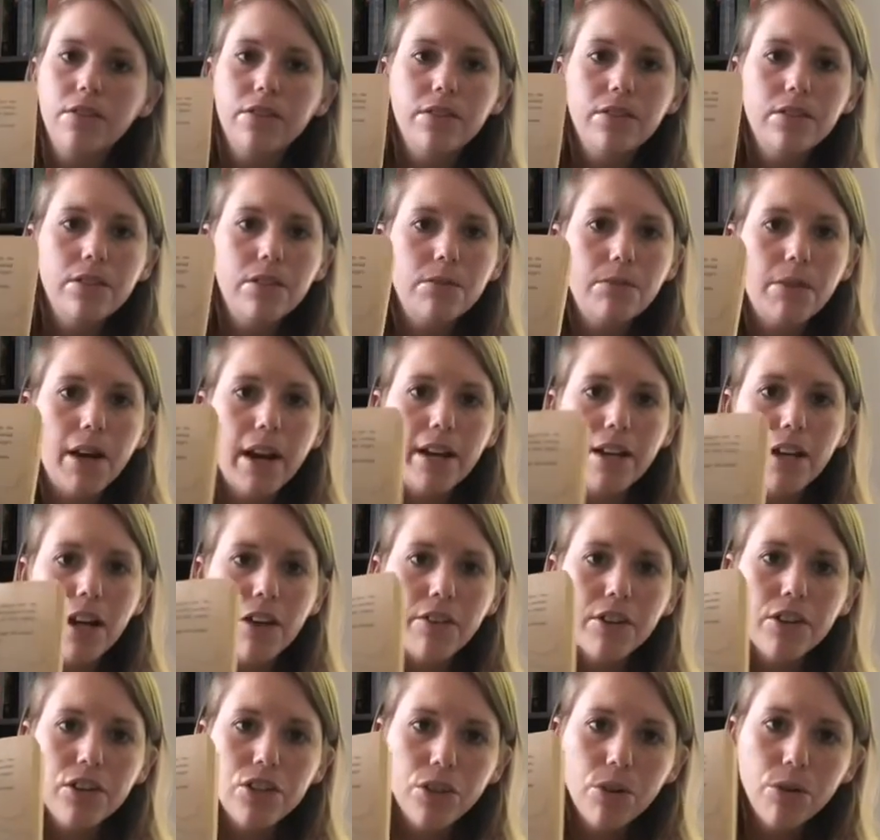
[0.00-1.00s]
They're riding on
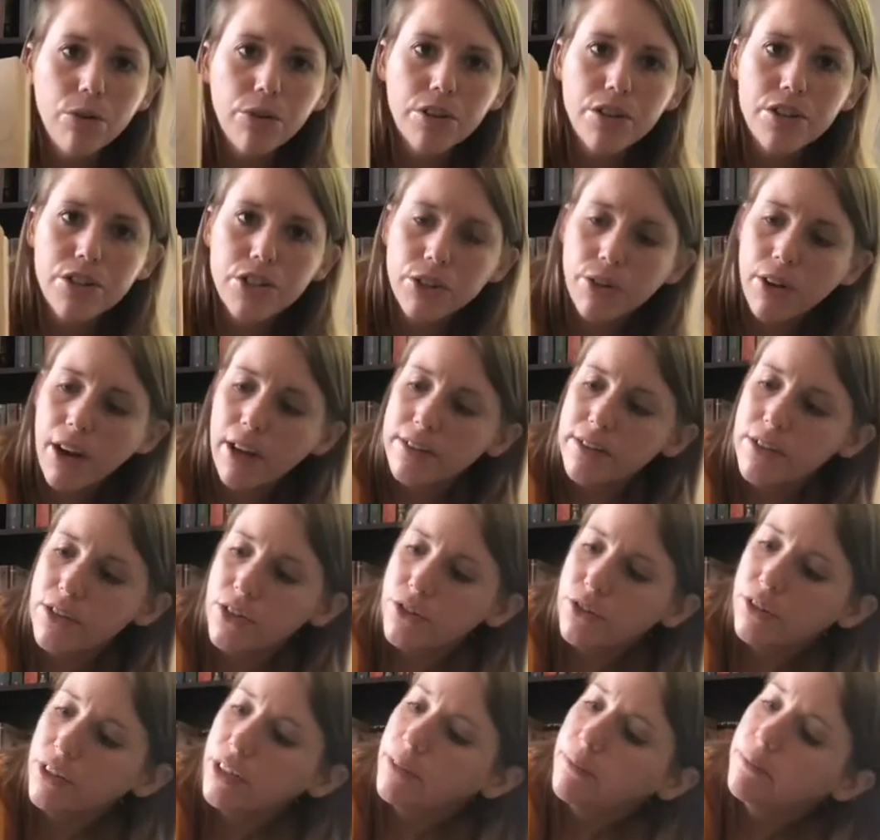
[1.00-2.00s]
their shoulders to cross the
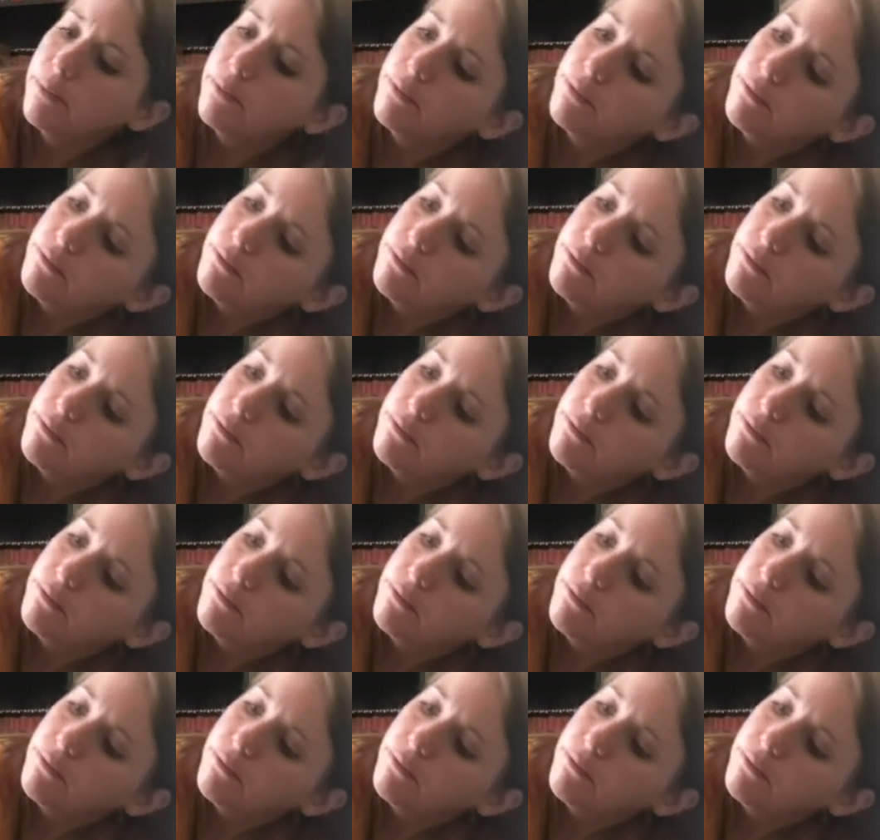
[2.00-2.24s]
stream.